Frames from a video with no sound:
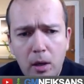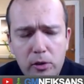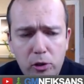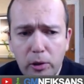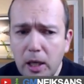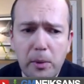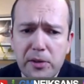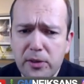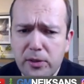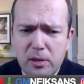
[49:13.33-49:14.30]
So he
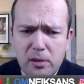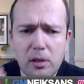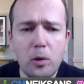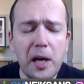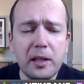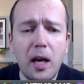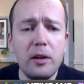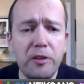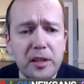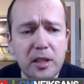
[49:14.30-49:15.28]
was quite high
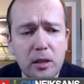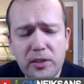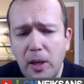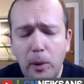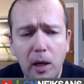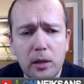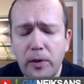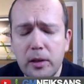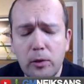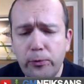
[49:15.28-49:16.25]
rated, something like
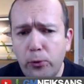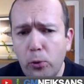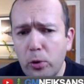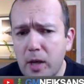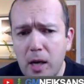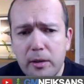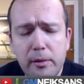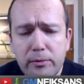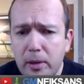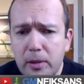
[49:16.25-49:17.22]

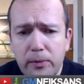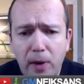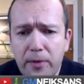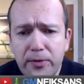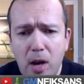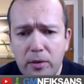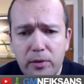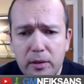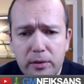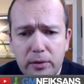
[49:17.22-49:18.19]
2400,
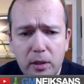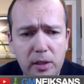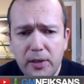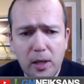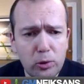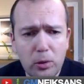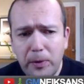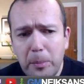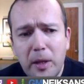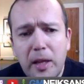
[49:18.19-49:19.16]
2500. This I took
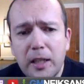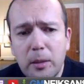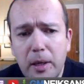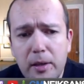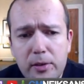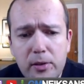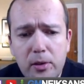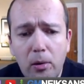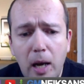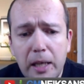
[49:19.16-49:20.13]
from the database,
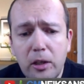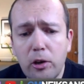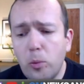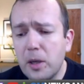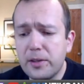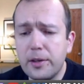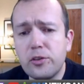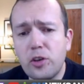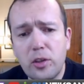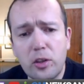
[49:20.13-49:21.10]
so I don't know what's his
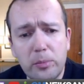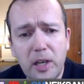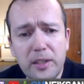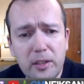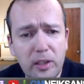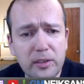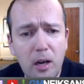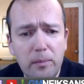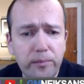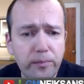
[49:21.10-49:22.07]
chess.com rating right
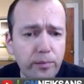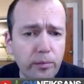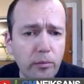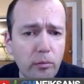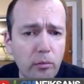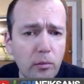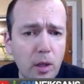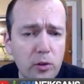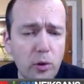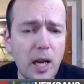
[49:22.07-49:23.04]
now.
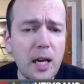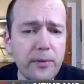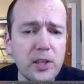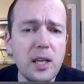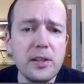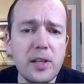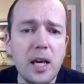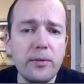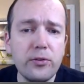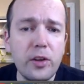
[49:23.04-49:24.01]
So knight f6,
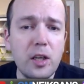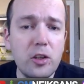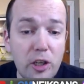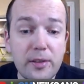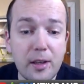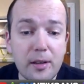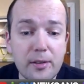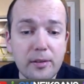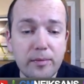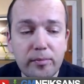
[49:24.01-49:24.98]
knight f3, g6.